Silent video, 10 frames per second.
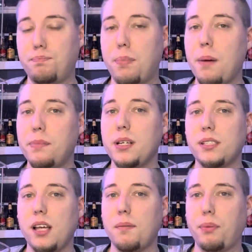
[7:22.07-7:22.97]
bump
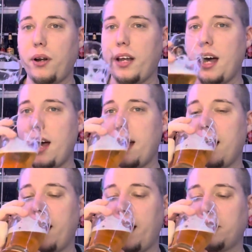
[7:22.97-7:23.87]
this up pretty high,
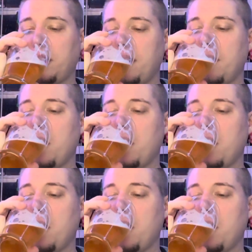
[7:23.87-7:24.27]
actually.